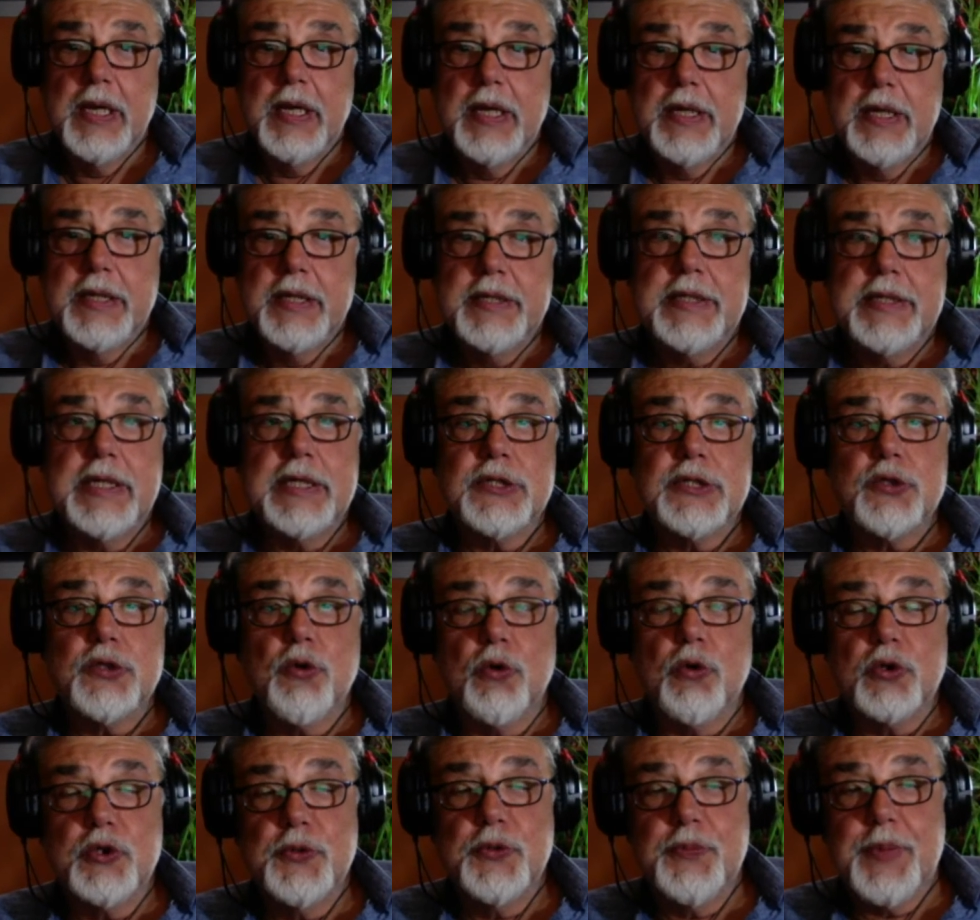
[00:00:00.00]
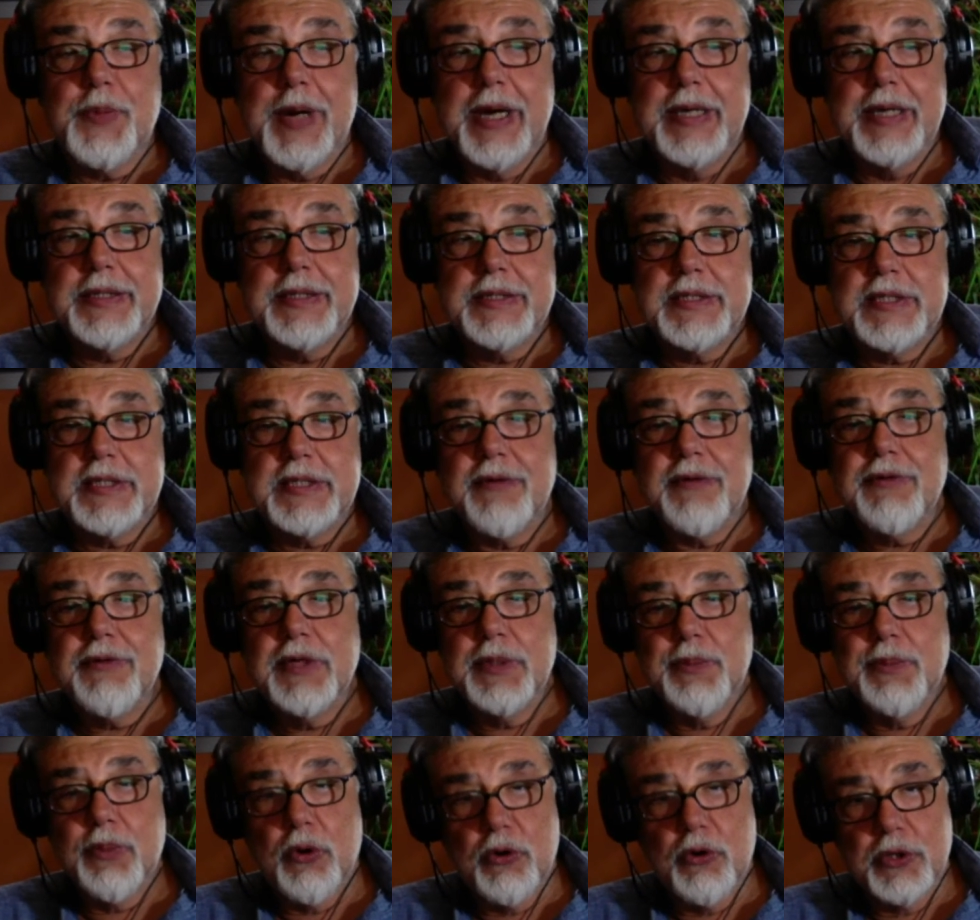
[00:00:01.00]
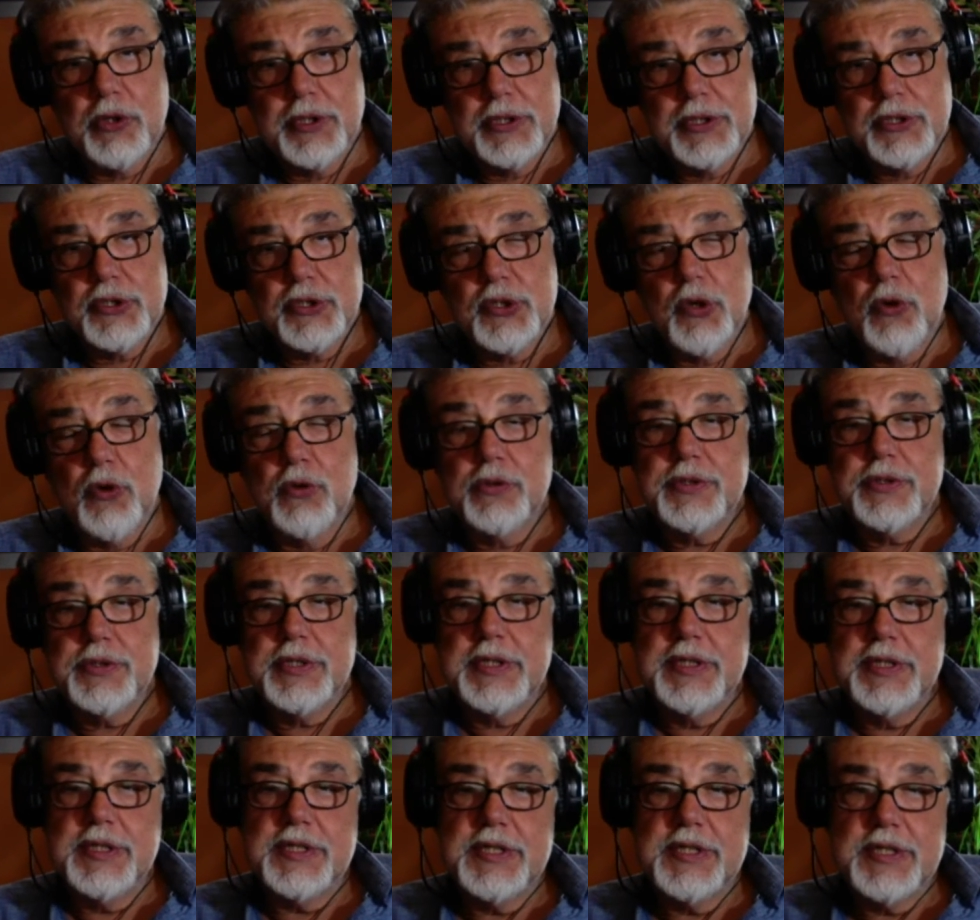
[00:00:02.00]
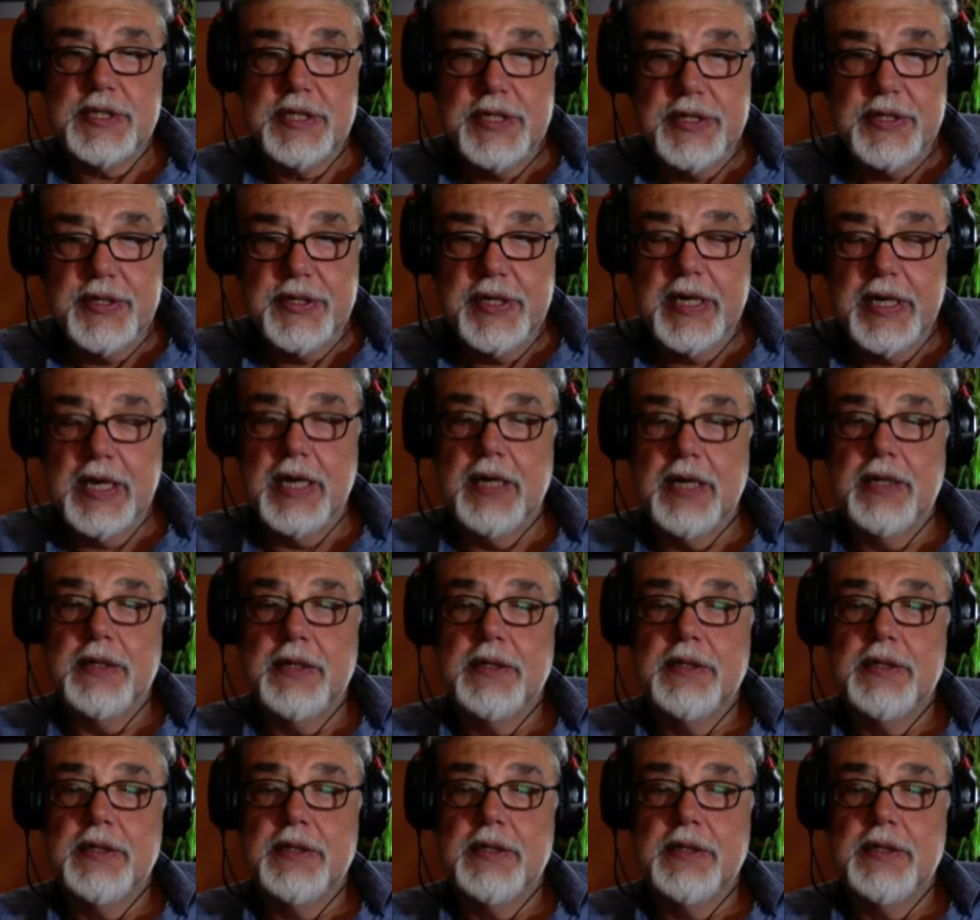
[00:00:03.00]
It has occupied several border zones in Syria